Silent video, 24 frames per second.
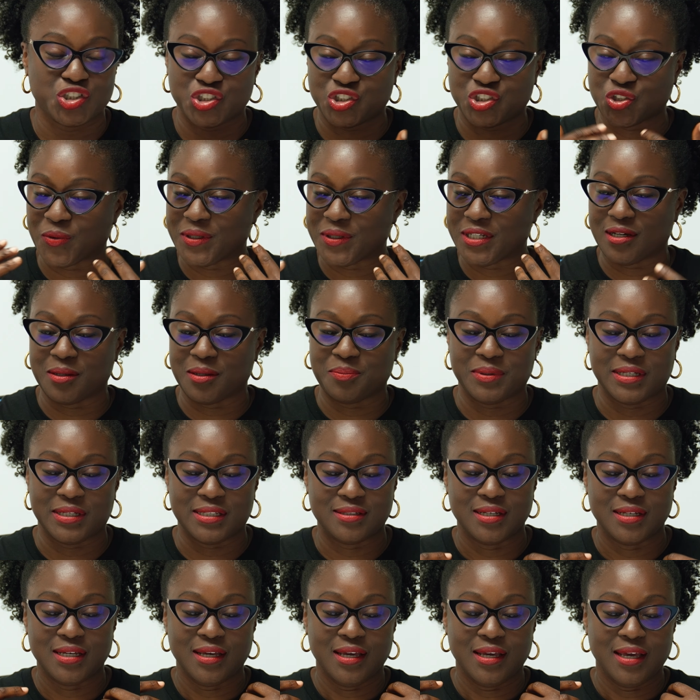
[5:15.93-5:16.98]
showing up
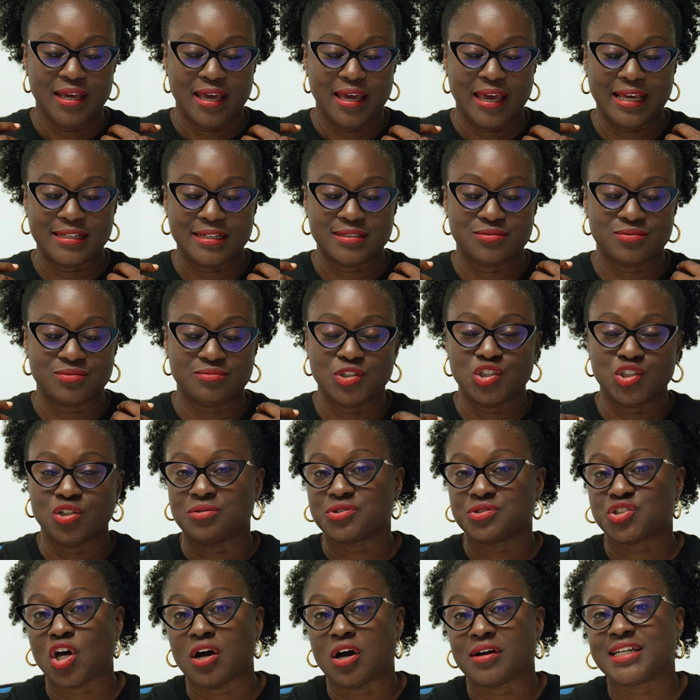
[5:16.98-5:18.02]
and
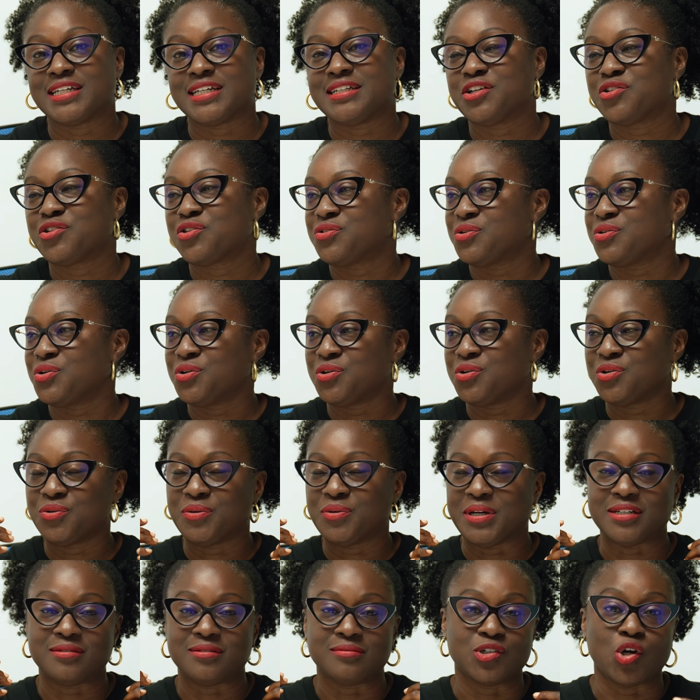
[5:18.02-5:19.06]
talking it through
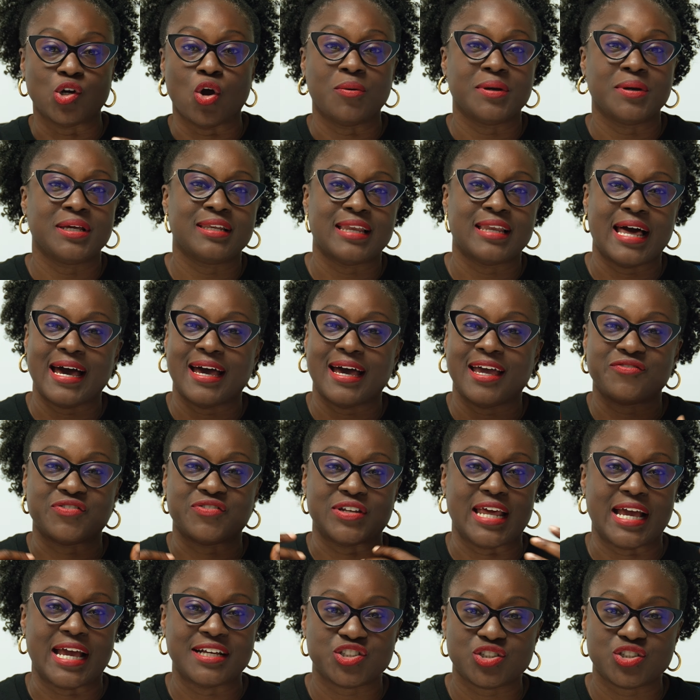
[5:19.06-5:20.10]
and going live
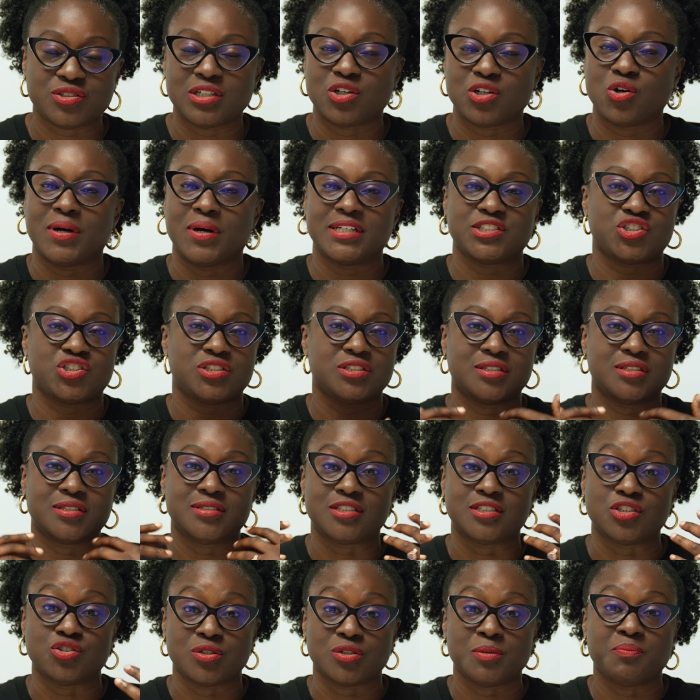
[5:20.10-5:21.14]
and answering
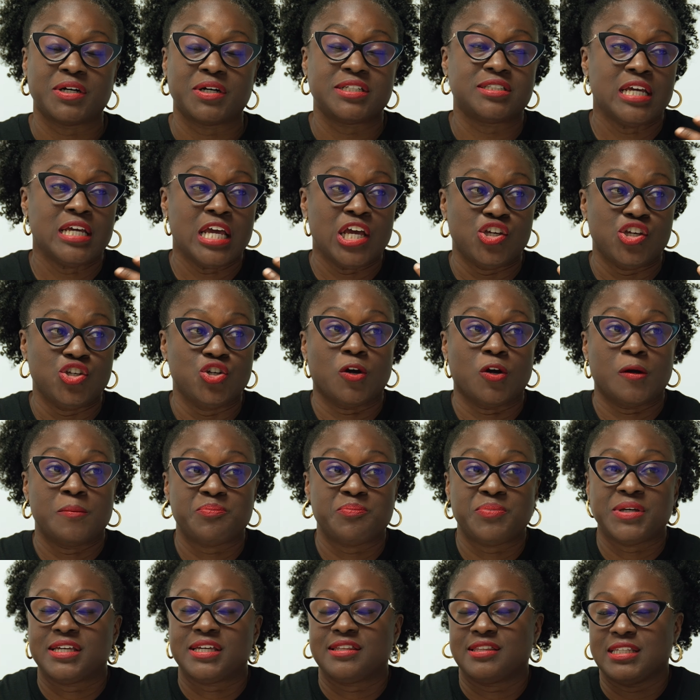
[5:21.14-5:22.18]
questions but your
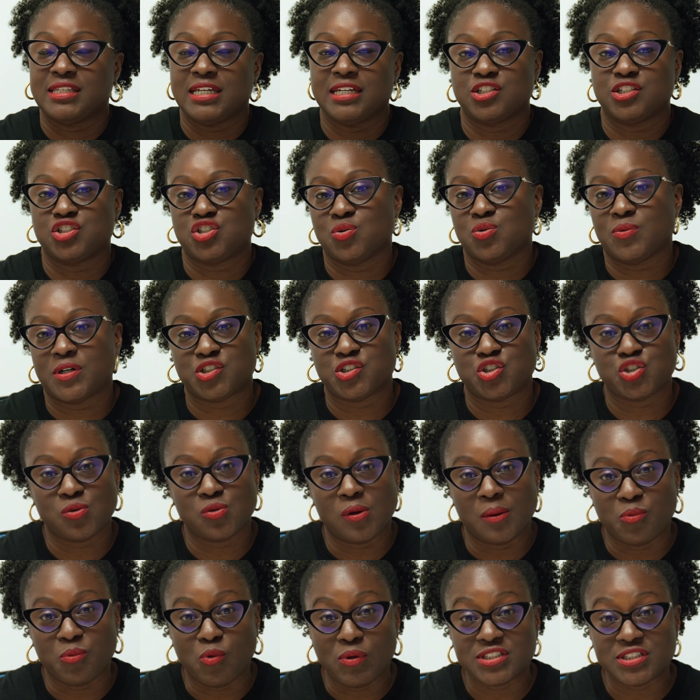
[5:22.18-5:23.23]
big thing is you want to show
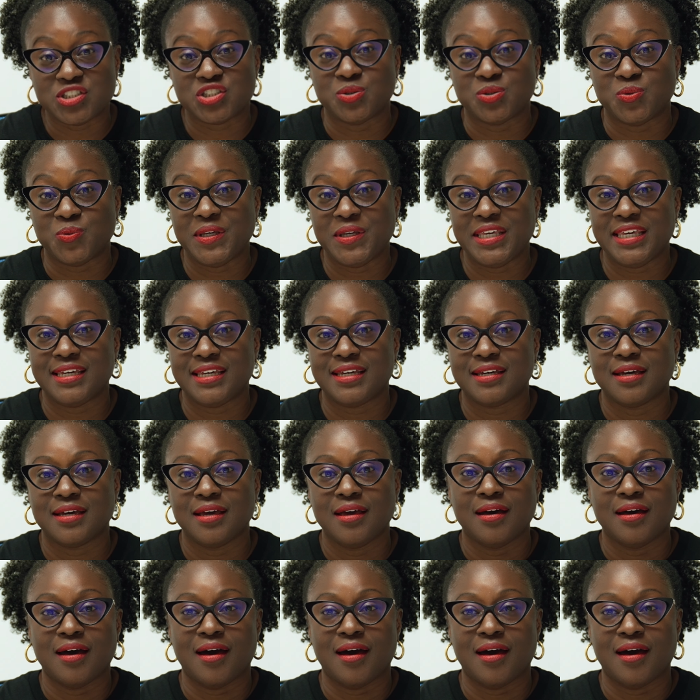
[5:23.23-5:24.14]
up once a week,